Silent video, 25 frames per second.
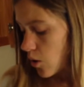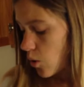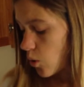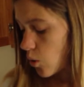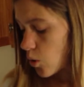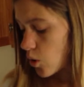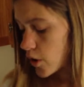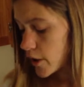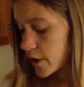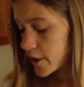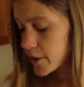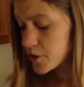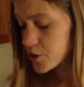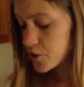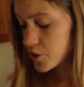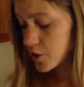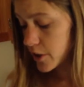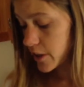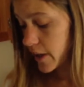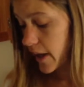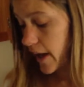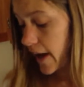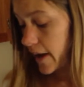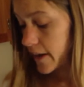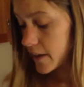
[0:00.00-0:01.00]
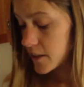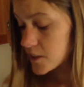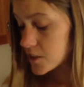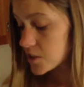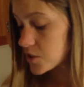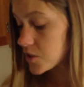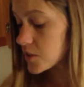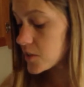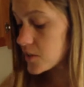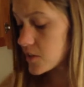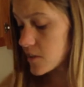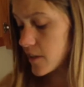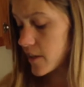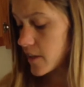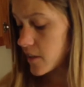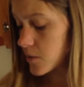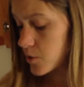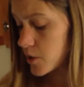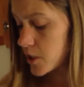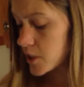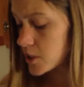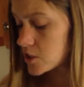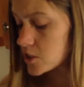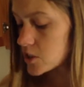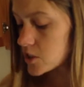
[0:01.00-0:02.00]
Or you can add it to a
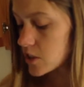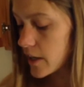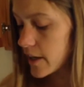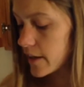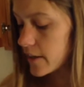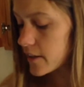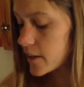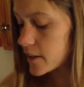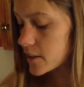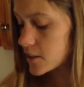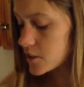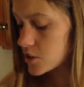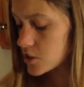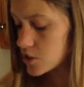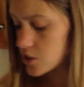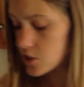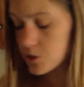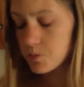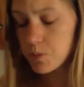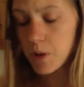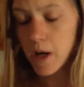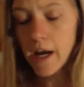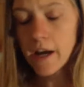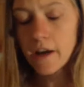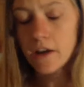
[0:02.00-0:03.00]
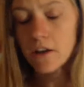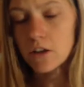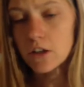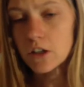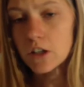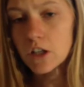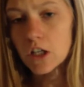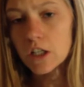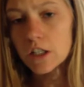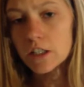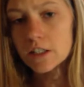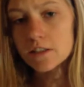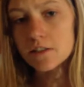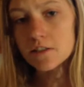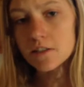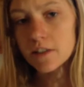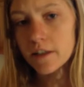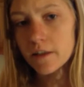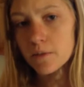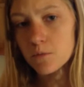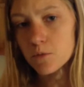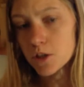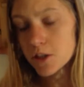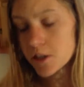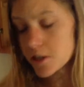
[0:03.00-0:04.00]
sandwich. I like to just pile it on a
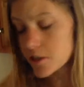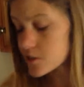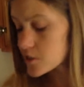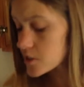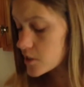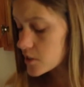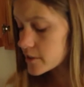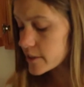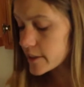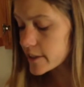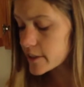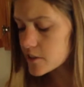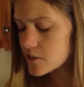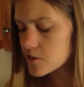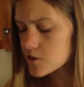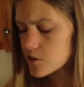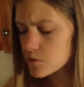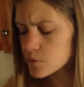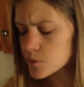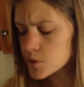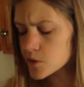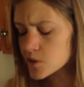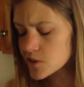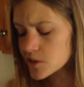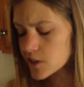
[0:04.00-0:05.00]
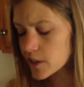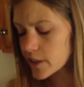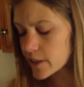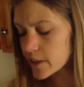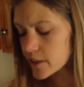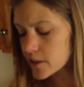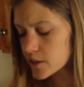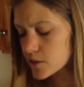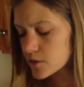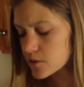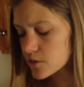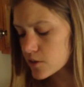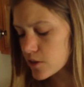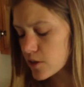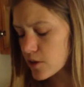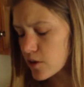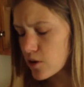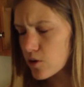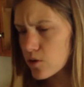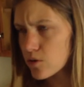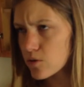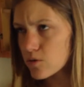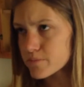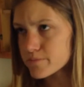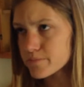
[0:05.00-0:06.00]
sandwich. It tastes almost like, you
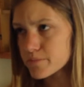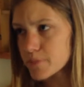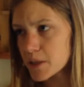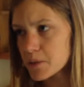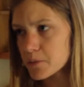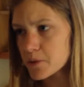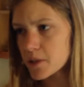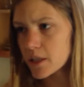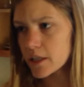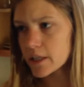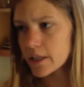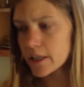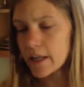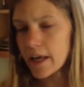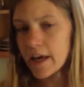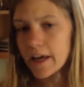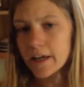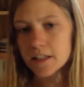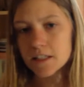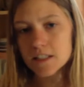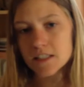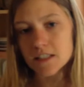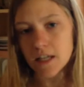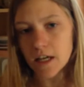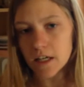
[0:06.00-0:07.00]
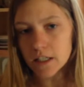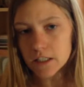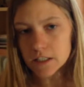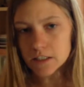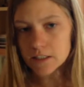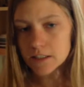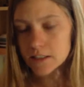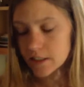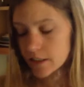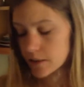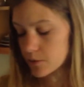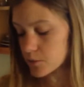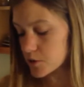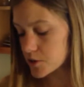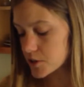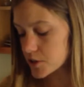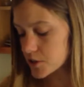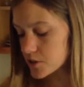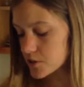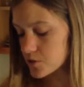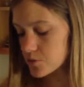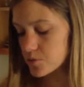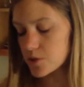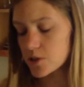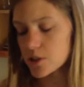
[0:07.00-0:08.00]
know, maybe like an egg salad sandwich.
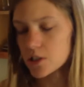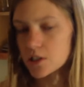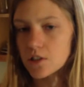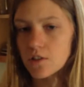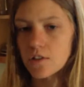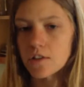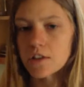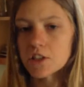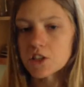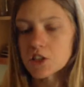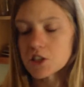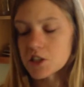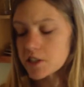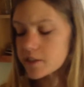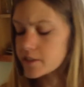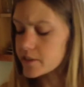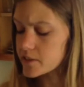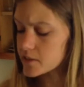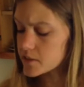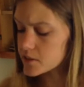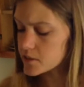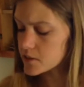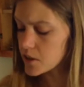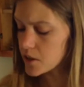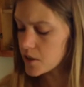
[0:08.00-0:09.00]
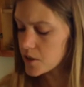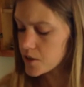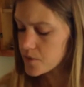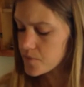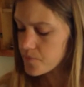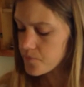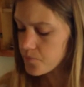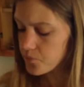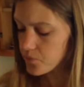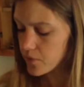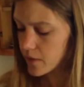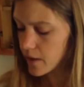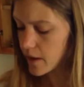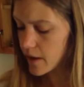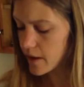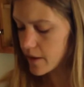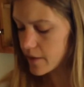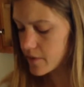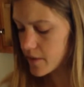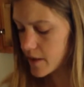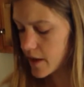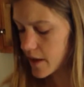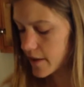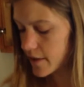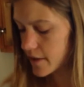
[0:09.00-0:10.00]
It's really delicious.
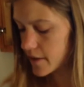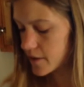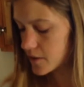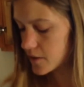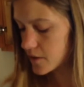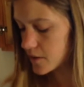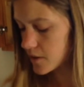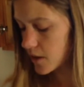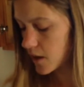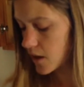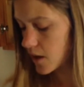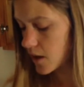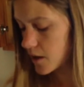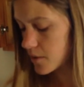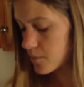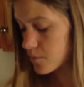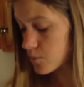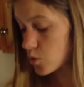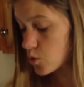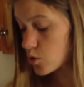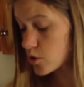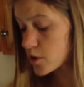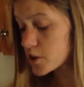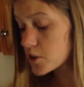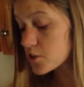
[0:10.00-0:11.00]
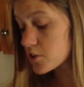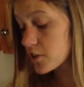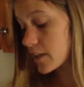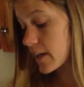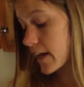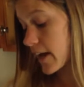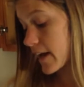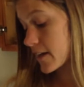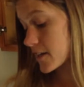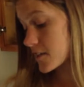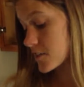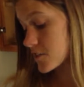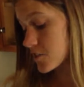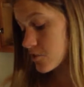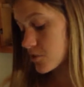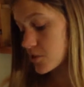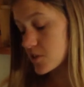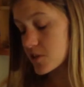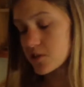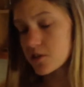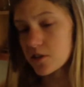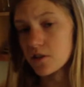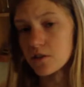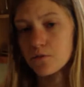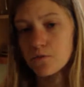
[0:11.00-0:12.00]
And then, or you can add it to a
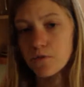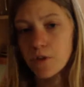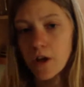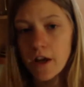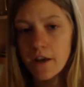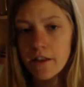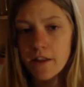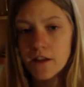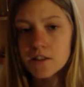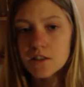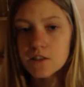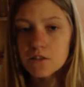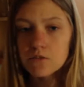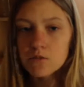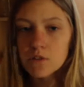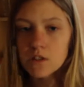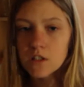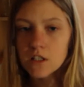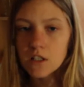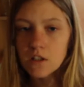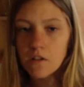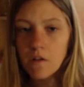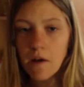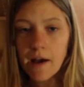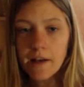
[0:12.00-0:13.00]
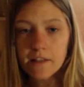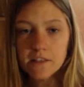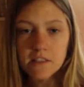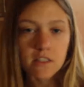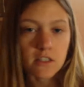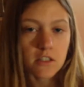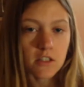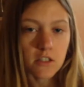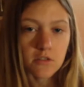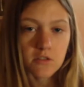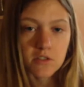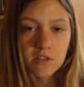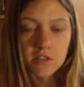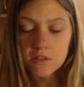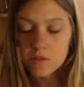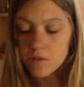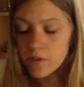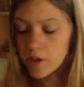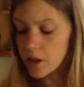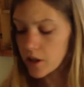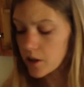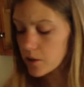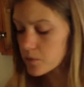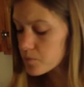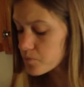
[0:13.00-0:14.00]
stir fry. That's a really classic use of
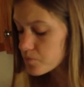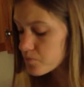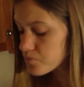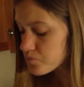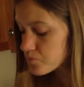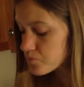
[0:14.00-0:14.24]
it.